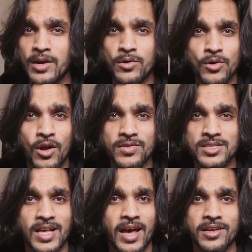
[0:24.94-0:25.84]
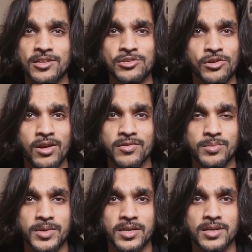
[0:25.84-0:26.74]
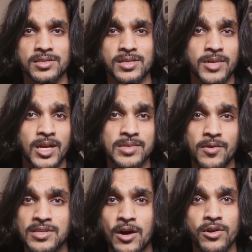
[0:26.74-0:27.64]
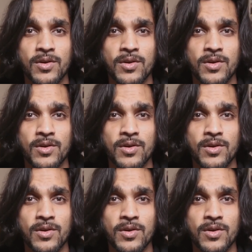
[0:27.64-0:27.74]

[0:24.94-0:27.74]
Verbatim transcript: I don't always carry a journal with me. Sometimes I was out